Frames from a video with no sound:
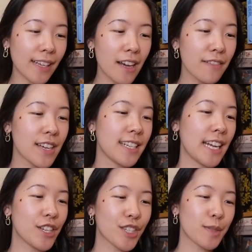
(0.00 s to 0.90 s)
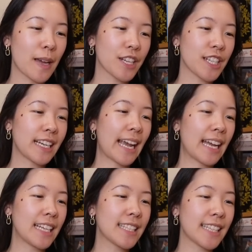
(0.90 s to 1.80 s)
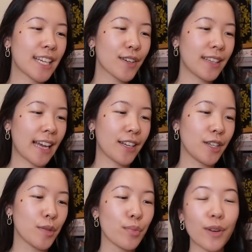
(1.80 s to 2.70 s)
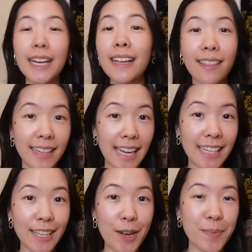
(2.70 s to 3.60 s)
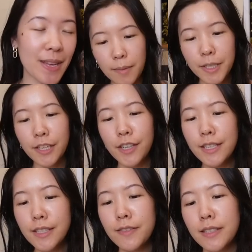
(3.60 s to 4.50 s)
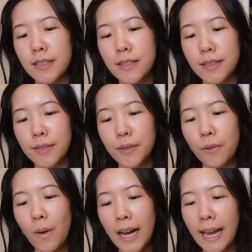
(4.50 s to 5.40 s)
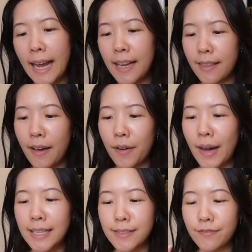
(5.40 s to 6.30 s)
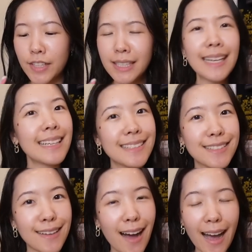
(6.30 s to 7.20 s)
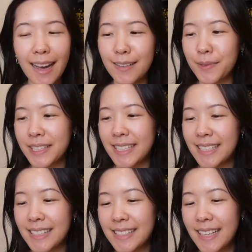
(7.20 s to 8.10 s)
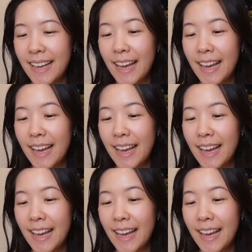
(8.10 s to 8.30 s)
love, dangerous magic, and a secret that could break the kingdom. I'm curious if this is YA though. I feel like it's not, which is